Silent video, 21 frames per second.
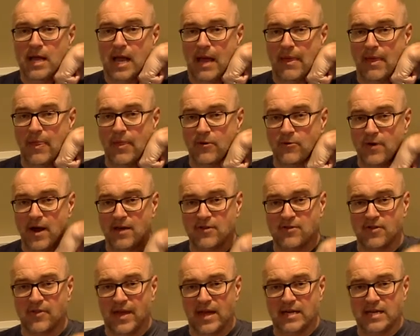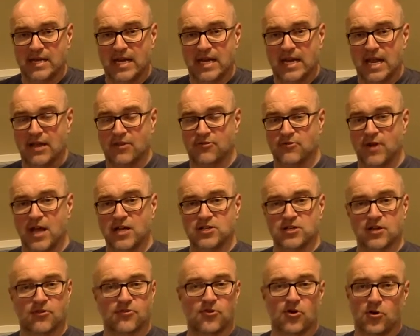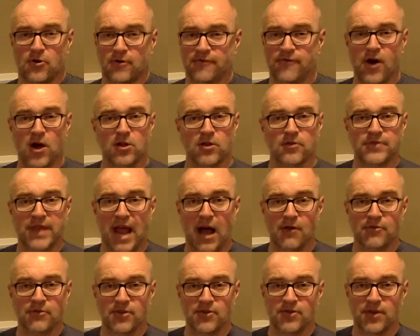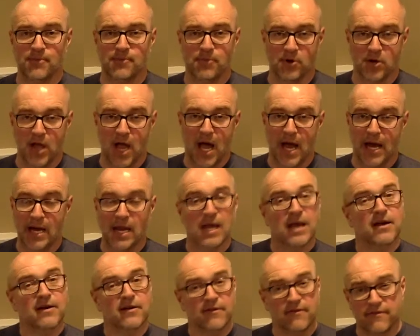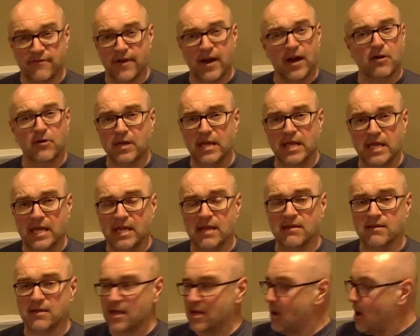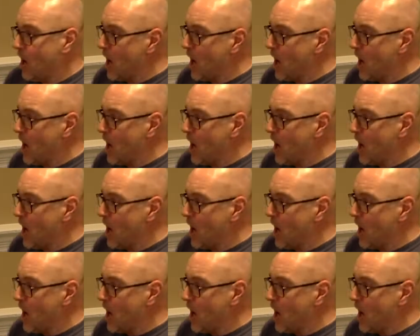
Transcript: and then the rest of that DNA strand just sort of followed down the zipper line. Very easy